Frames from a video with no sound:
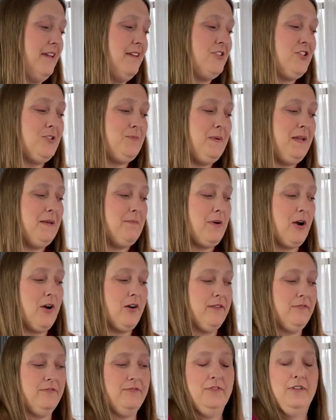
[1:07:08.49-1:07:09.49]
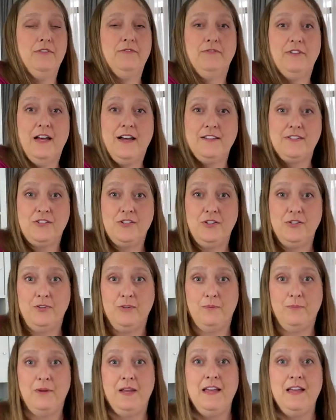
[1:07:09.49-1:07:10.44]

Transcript: just being part of FlossTube